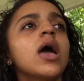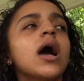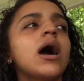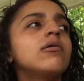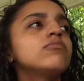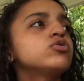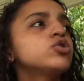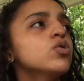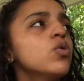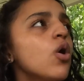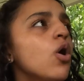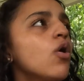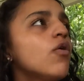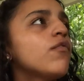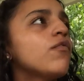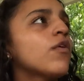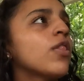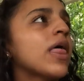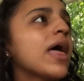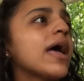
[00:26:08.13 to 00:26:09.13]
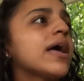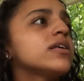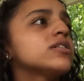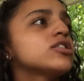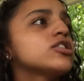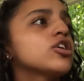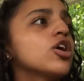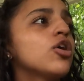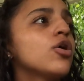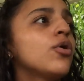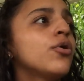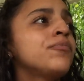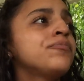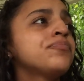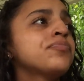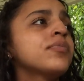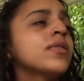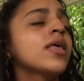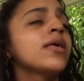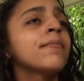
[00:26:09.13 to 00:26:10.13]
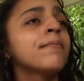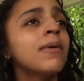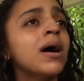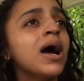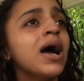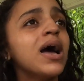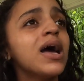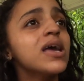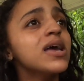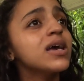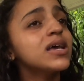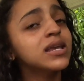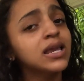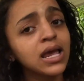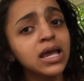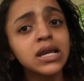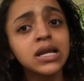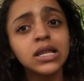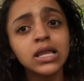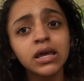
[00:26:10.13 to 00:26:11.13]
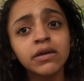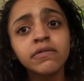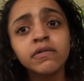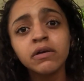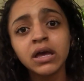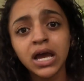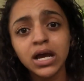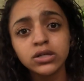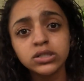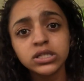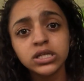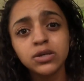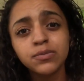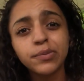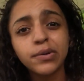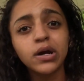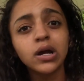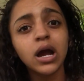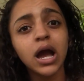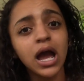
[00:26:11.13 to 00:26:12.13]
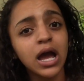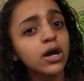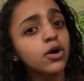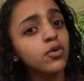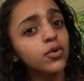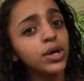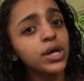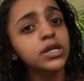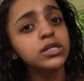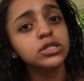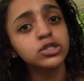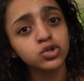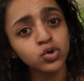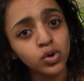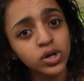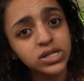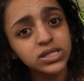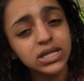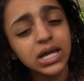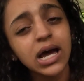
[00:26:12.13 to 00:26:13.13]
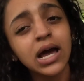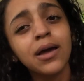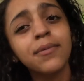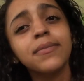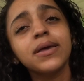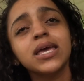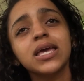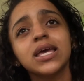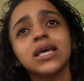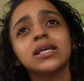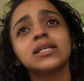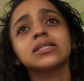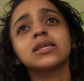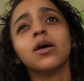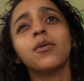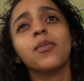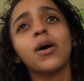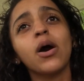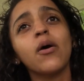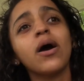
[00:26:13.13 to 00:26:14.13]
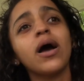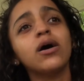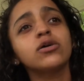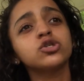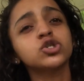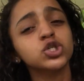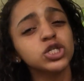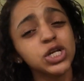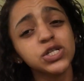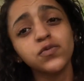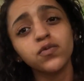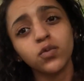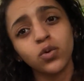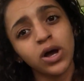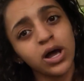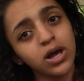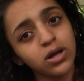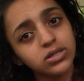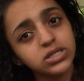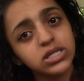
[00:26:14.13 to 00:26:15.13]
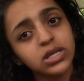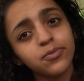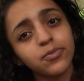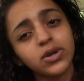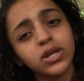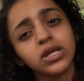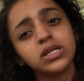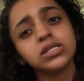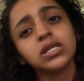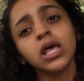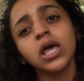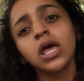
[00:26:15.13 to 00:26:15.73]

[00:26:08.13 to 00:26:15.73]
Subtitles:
I'm too old for that. So my A Day in the Life of a Housekeeper, I Quit Storytime, is about how stressful housekeeping is.